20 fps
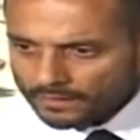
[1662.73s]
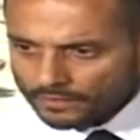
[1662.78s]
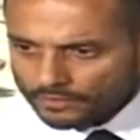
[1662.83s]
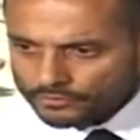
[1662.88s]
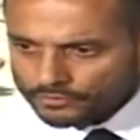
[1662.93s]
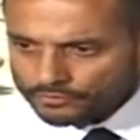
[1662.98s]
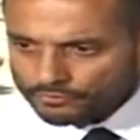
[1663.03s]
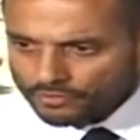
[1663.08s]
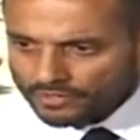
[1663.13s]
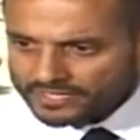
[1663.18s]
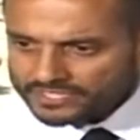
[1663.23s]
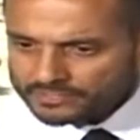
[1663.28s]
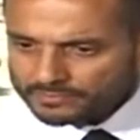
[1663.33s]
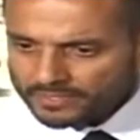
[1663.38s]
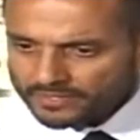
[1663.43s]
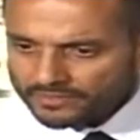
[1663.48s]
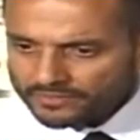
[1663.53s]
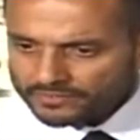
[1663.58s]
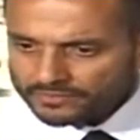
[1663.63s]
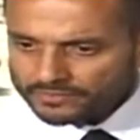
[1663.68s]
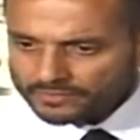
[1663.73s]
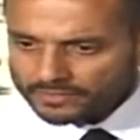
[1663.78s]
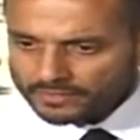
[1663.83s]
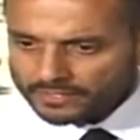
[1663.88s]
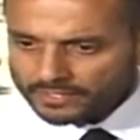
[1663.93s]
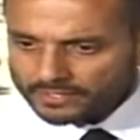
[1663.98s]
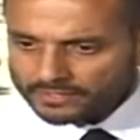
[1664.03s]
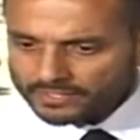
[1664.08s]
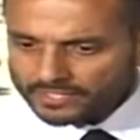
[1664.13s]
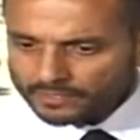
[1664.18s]
Uriah Smith,
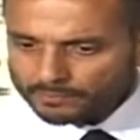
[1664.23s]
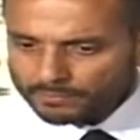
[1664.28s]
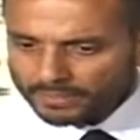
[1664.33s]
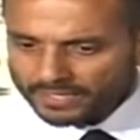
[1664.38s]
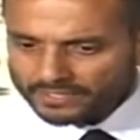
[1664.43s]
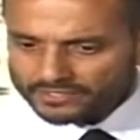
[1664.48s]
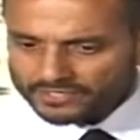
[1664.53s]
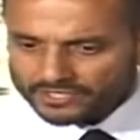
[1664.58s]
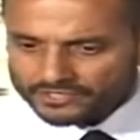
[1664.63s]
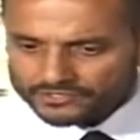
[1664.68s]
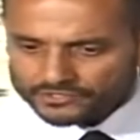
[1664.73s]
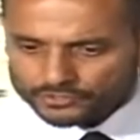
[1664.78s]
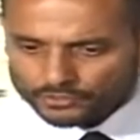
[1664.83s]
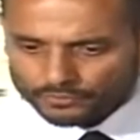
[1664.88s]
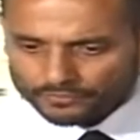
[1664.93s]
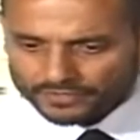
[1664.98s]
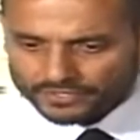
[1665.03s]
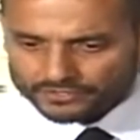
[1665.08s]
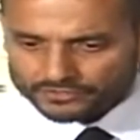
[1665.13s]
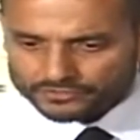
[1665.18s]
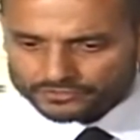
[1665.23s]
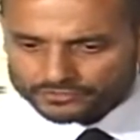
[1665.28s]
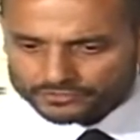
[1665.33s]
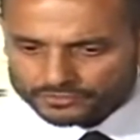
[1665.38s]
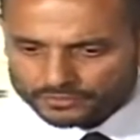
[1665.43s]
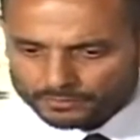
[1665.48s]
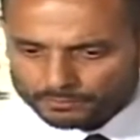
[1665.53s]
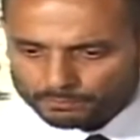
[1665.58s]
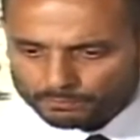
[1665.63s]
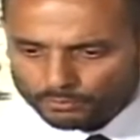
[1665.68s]
in the appendix of his
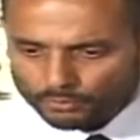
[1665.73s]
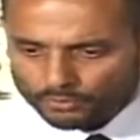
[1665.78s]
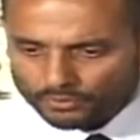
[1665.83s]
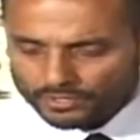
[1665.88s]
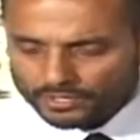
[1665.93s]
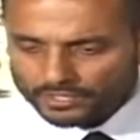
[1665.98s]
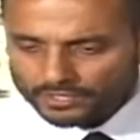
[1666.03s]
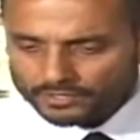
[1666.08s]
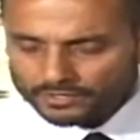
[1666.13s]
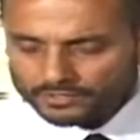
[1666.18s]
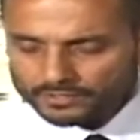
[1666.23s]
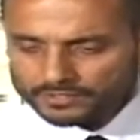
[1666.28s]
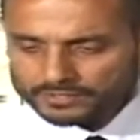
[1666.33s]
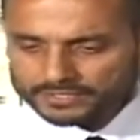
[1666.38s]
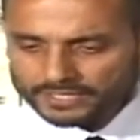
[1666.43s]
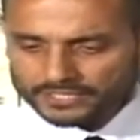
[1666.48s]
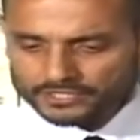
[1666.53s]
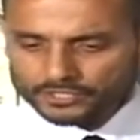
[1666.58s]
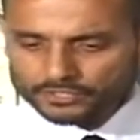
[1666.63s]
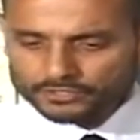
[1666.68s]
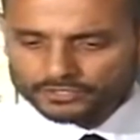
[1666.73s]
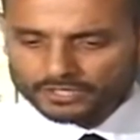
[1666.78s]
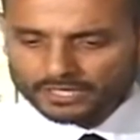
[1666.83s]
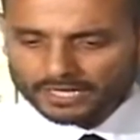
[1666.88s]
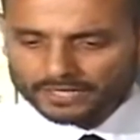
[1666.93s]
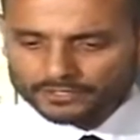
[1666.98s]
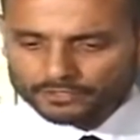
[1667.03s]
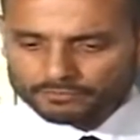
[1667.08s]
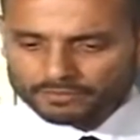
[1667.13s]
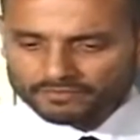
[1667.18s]
book, Daniel
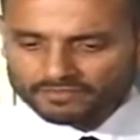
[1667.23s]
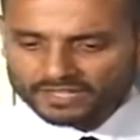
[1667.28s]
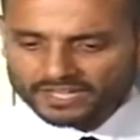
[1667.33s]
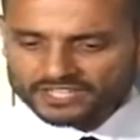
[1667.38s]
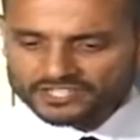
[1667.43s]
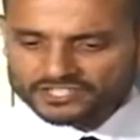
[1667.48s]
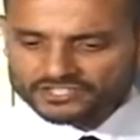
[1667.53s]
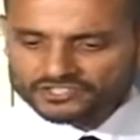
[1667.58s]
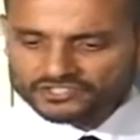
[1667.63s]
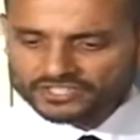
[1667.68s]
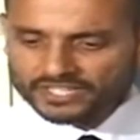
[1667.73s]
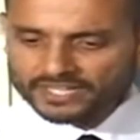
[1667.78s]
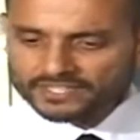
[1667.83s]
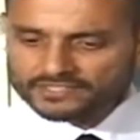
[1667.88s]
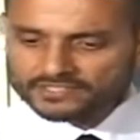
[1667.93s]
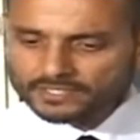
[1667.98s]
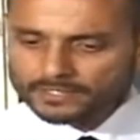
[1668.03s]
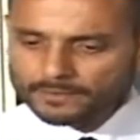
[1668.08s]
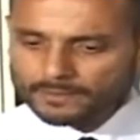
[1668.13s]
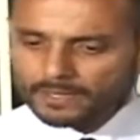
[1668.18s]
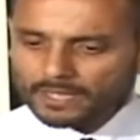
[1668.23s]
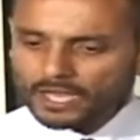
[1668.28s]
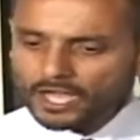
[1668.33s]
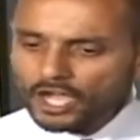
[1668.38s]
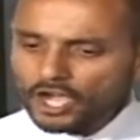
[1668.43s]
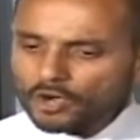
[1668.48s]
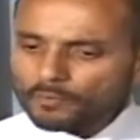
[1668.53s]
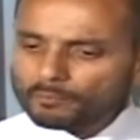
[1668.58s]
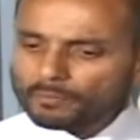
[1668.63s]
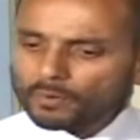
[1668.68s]
and the Revelation, says,
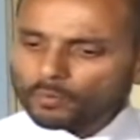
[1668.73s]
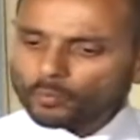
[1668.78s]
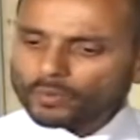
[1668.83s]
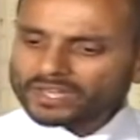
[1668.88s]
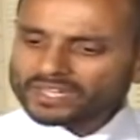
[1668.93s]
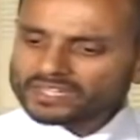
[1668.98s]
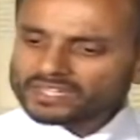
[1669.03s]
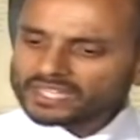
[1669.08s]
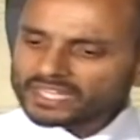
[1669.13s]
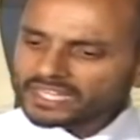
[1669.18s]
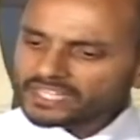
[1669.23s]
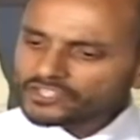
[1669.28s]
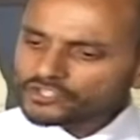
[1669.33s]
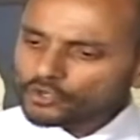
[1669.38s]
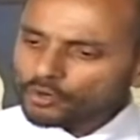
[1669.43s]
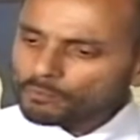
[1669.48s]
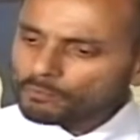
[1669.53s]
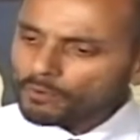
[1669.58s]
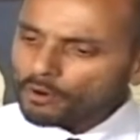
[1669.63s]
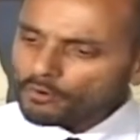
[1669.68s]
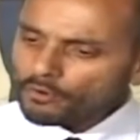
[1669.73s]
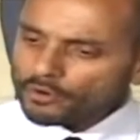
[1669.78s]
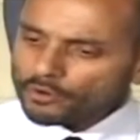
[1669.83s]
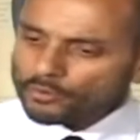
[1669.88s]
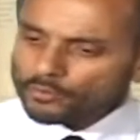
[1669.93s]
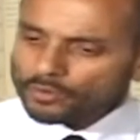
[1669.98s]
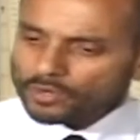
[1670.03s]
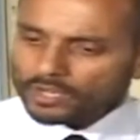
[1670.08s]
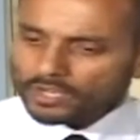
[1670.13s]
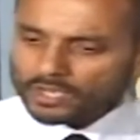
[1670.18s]
But we need not
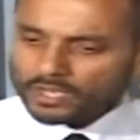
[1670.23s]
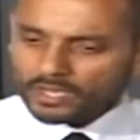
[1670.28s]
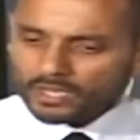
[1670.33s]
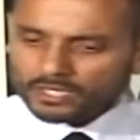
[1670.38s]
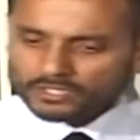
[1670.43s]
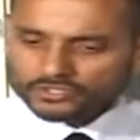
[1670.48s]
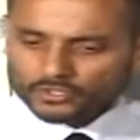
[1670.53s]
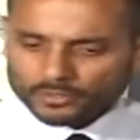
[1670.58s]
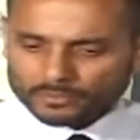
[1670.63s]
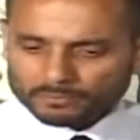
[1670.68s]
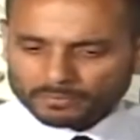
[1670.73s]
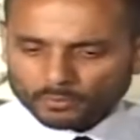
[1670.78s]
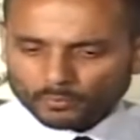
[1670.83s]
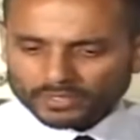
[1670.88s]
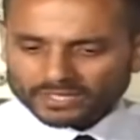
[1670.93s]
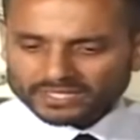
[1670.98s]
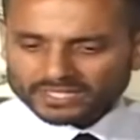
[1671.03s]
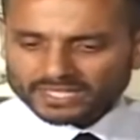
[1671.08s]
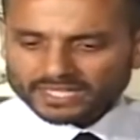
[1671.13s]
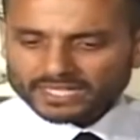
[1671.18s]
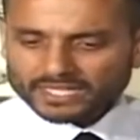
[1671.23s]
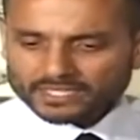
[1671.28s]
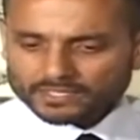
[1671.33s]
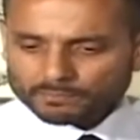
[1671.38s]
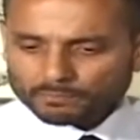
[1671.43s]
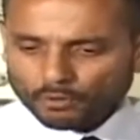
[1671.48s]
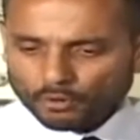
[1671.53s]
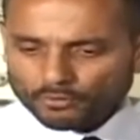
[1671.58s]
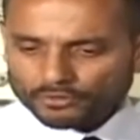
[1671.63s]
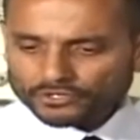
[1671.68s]
borrow, sorry, but we
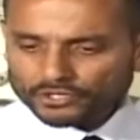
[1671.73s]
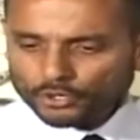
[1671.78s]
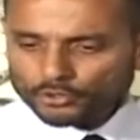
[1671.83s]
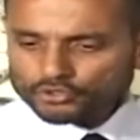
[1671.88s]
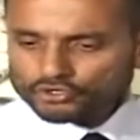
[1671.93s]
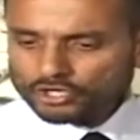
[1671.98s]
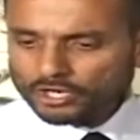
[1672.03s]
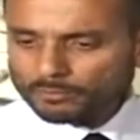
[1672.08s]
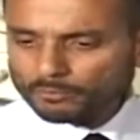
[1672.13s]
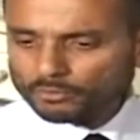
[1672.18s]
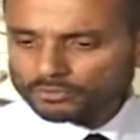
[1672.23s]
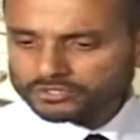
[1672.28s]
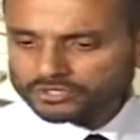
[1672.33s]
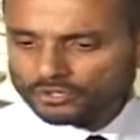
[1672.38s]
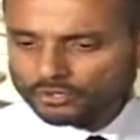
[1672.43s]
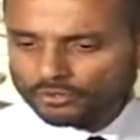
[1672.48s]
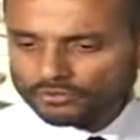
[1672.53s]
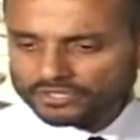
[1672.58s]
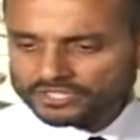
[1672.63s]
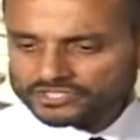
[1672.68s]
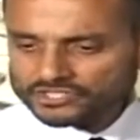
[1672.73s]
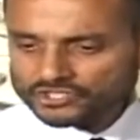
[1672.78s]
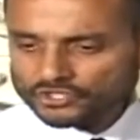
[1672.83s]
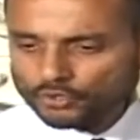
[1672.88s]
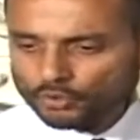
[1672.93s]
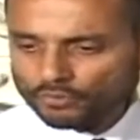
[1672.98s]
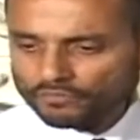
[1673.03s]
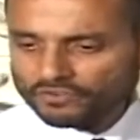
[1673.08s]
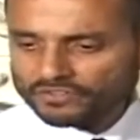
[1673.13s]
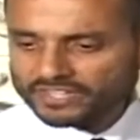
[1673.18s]
need borrow no trouble on this
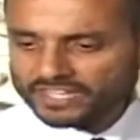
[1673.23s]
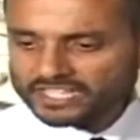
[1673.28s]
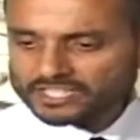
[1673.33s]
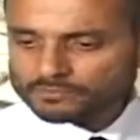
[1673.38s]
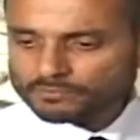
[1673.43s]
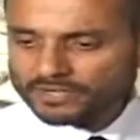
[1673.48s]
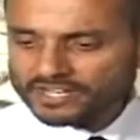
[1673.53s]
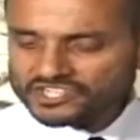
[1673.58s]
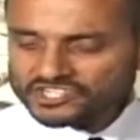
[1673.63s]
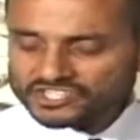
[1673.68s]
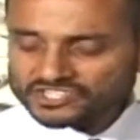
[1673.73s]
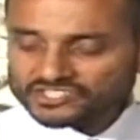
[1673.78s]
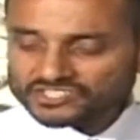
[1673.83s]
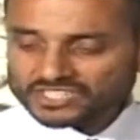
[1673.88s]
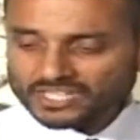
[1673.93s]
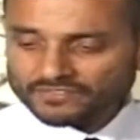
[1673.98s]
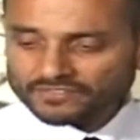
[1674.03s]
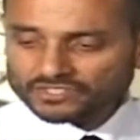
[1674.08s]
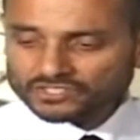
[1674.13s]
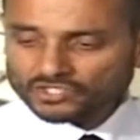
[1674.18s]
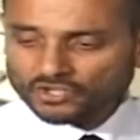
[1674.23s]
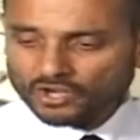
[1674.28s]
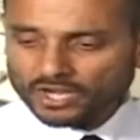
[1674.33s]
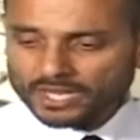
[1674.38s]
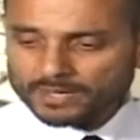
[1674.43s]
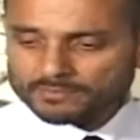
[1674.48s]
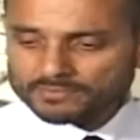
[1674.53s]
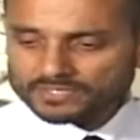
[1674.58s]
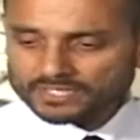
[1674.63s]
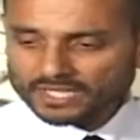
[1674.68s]
score, for the expression seven
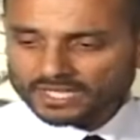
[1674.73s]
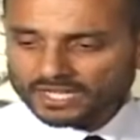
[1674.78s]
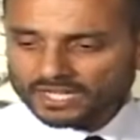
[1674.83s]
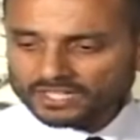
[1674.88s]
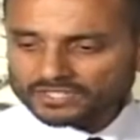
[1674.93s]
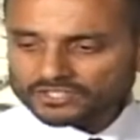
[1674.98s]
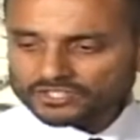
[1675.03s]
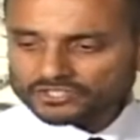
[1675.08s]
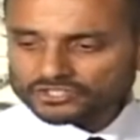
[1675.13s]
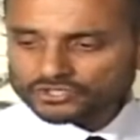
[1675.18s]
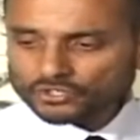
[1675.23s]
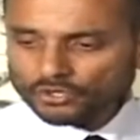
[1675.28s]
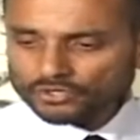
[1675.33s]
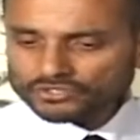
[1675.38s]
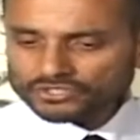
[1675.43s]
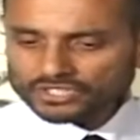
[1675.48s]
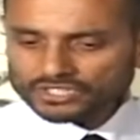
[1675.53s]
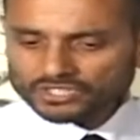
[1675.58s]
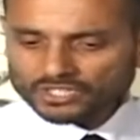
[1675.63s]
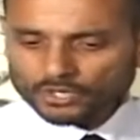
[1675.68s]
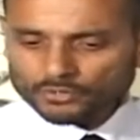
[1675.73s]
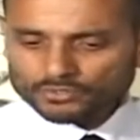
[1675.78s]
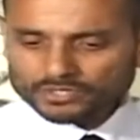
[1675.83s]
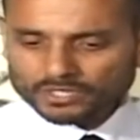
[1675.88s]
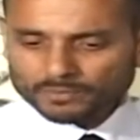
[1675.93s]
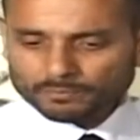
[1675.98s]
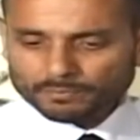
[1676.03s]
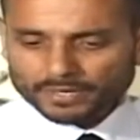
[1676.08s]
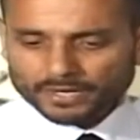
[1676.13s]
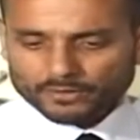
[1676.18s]
times does not denote
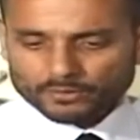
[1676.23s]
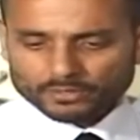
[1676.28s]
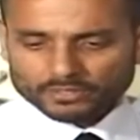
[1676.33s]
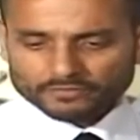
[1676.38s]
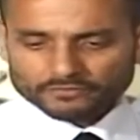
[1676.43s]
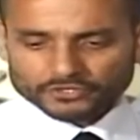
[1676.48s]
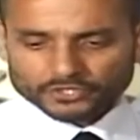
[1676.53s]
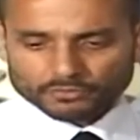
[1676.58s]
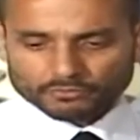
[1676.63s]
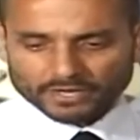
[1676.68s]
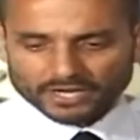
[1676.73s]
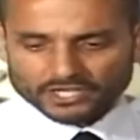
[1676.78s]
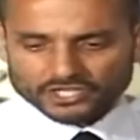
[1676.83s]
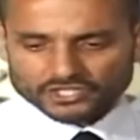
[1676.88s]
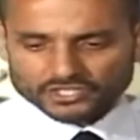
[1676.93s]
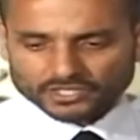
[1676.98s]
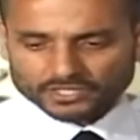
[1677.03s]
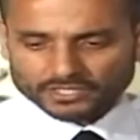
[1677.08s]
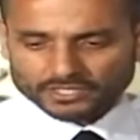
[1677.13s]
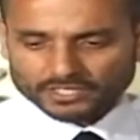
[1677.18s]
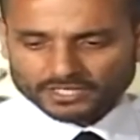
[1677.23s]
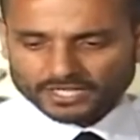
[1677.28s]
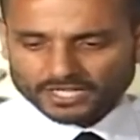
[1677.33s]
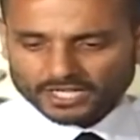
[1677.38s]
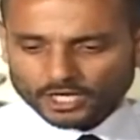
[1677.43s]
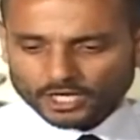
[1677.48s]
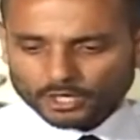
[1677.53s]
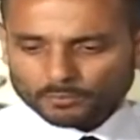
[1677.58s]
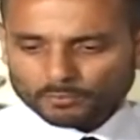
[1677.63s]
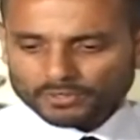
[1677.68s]
a period of duration,
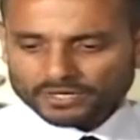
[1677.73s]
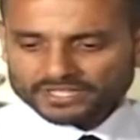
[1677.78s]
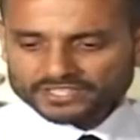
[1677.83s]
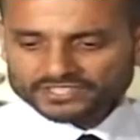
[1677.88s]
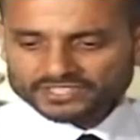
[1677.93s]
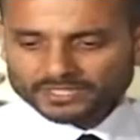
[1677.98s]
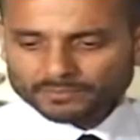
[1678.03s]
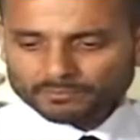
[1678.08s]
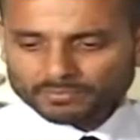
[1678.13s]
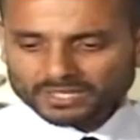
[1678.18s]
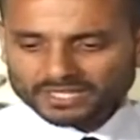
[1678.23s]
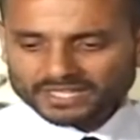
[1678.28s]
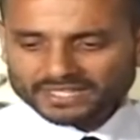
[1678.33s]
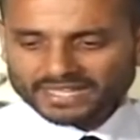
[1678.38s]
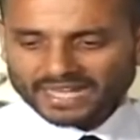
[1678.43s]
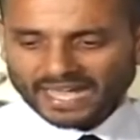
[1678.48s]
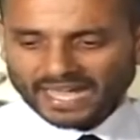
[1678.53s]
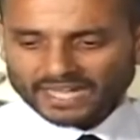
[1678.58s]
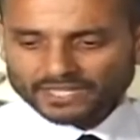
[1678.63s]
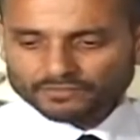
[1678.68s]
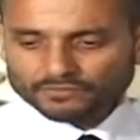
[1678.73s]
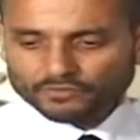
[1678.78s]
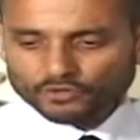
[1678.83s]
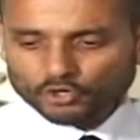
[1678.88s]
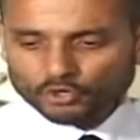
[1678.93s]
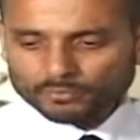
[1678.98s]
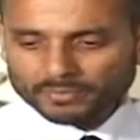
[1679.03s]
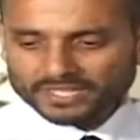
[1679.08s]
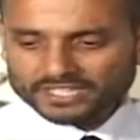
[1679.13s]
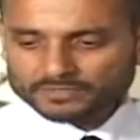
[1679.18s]
but is simply an
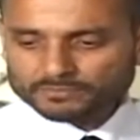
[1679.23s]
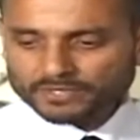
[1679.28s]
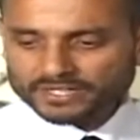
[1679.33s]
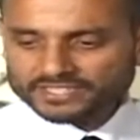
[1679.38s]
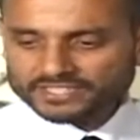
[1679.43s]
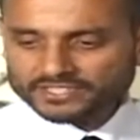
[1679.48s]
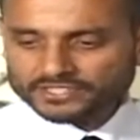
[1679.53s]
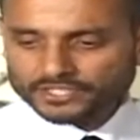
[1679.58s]
adverb expressing